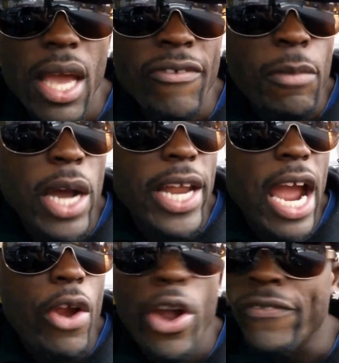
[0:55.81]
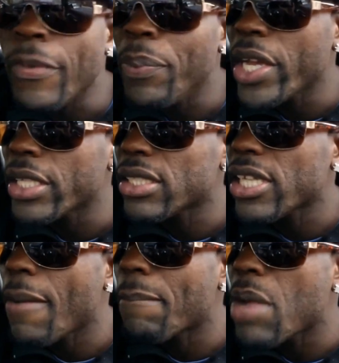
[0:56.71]
Everybody are run for play the
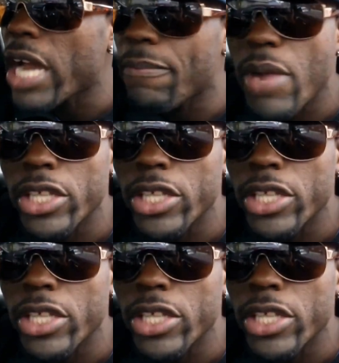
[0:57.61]
same bad